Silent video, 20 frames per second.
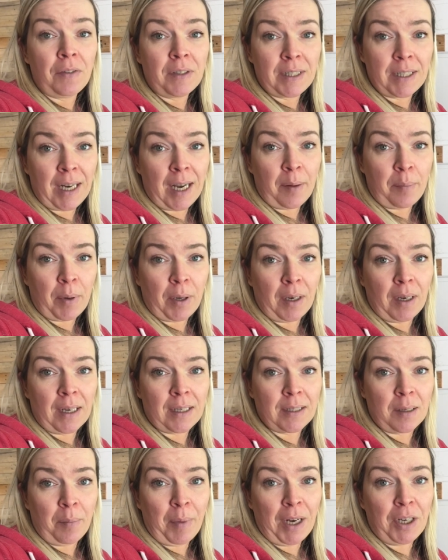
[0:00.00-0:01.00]
stable.
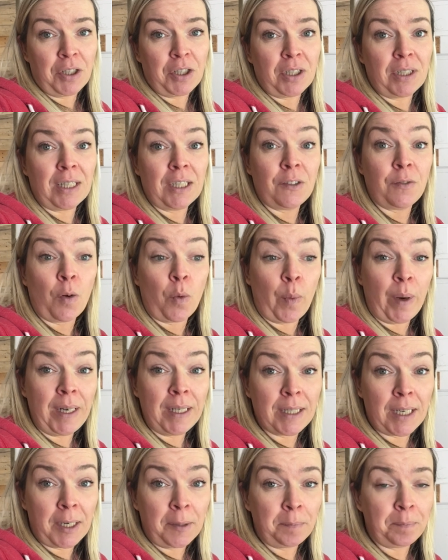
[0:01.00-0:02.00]
As I mentioned, it's for
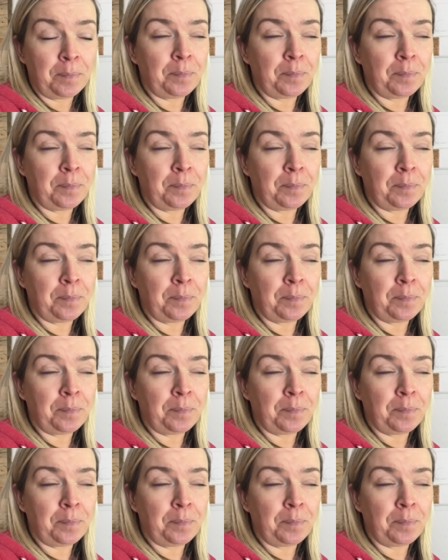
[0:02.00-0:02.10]
winter,